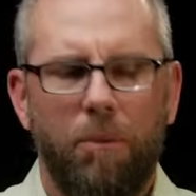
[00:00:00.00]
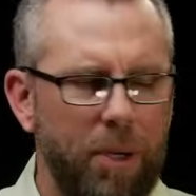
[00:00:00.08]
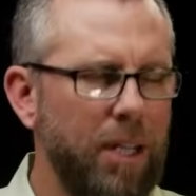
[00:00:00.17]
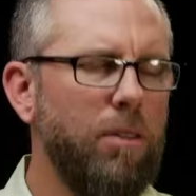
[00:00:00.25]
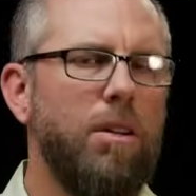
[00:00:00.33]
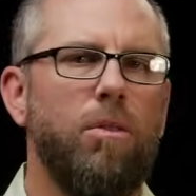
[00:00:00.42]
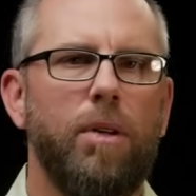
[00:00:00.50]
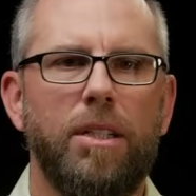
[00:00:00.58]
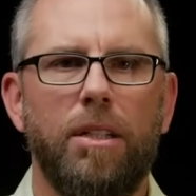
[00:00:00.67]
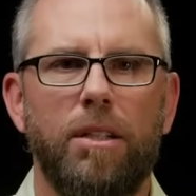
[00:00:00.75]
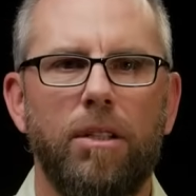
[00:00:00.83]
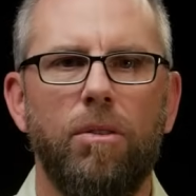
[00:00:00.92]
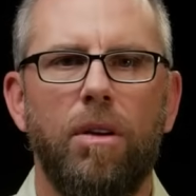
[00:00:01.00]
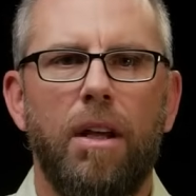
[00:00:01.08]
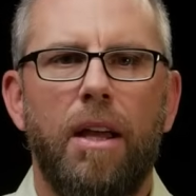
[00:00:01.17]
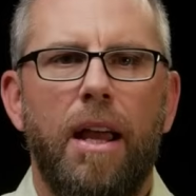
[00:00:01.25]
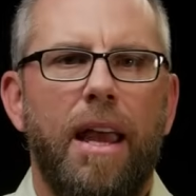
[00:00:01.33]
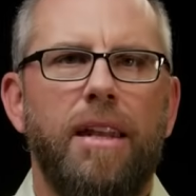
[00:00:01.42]
We don't know what to do.
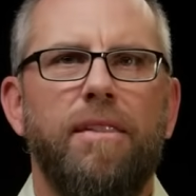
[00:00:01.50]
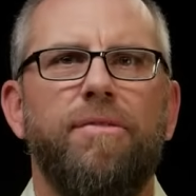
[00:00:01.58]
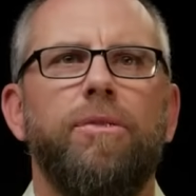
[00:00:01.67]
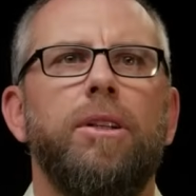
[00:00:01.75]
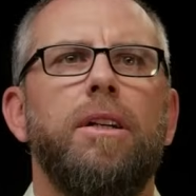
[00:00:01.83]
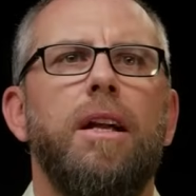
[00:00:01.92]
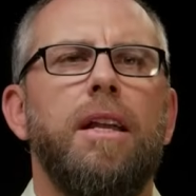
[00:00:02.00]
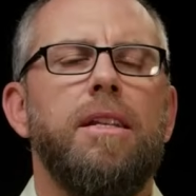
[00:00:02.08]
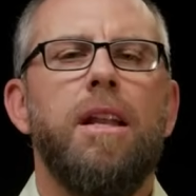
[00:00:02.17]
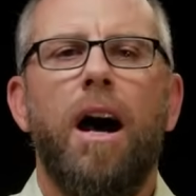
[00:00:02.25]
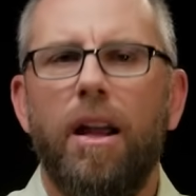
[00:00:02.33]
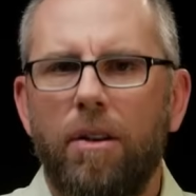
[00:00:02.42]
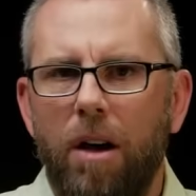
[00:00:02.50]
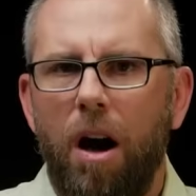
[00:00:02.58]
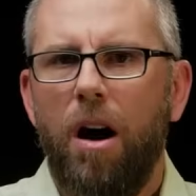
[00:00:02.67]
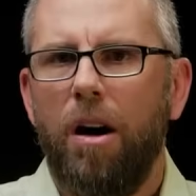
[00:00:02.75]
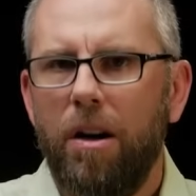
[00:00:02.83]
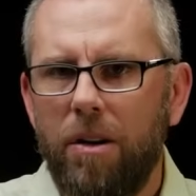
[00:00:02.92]
And if we're not
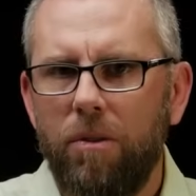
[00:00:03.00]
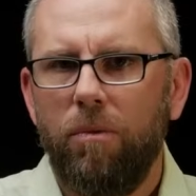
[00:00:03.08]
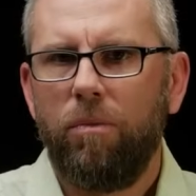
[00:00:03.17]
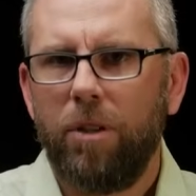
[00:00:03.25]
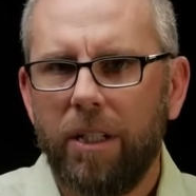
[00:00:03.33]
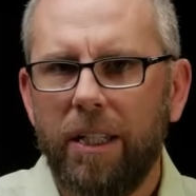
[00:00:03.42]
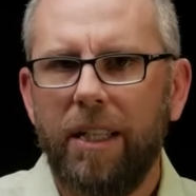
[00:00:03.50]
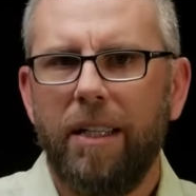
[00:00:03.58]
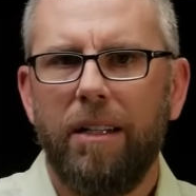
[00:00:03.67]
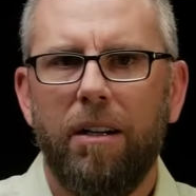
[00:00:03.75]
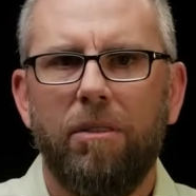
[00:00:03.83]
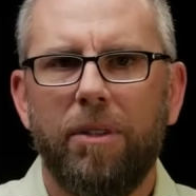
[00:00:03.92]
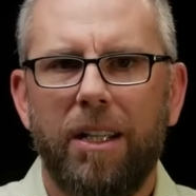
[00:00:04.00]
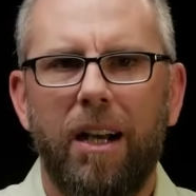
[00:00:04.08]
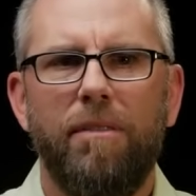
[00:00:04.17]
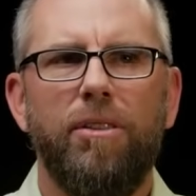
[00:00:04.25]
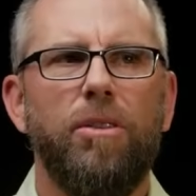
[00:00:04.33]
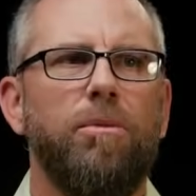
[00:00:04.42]
hard working in our
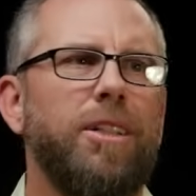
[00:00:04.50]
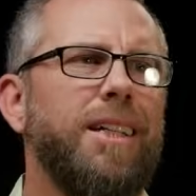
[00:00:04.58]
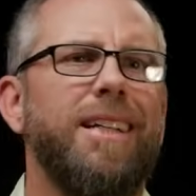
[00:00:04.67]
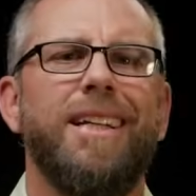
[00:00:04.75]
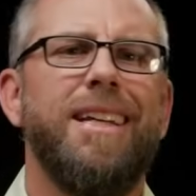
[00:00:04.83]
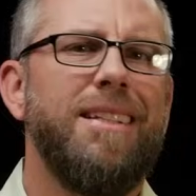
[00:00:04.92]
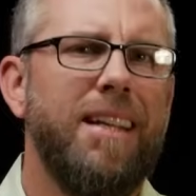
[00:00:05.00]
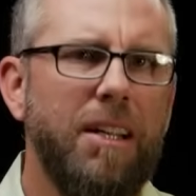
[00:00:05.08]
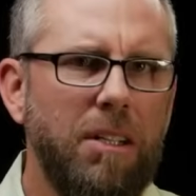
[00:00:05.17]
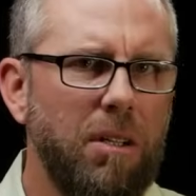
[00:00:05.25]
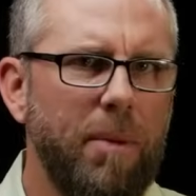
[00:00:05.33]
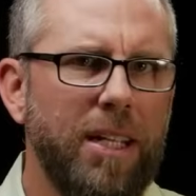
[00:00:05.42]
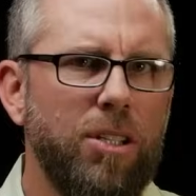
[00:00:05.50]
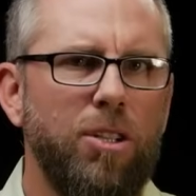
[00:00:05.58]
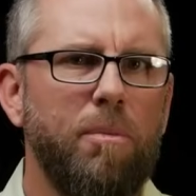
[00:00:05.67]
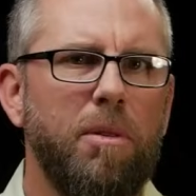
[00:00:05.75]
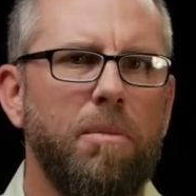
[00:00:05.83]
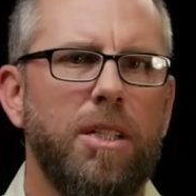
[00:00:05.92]
recovery, we're going to continue to make
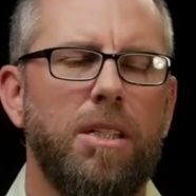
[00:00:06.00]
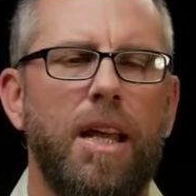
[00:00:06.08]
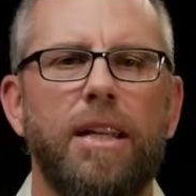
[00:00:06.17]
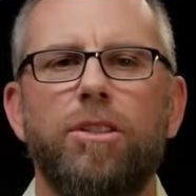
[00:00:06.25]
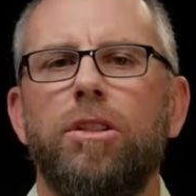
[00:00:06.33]
stupid mistakes.